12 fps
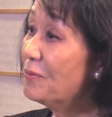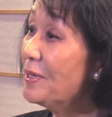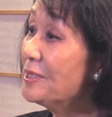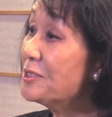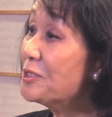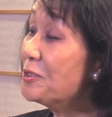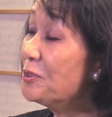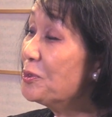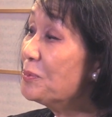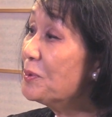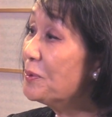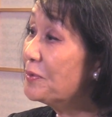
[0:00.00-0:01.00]
When did
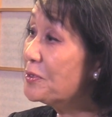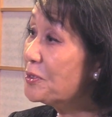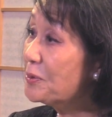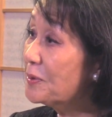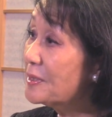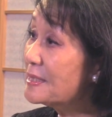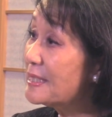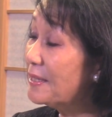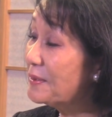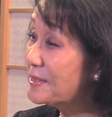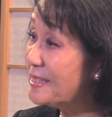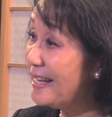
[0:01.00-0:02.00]
you move to
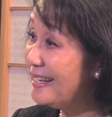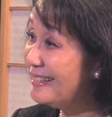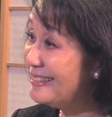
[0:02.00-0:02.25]
San Jose?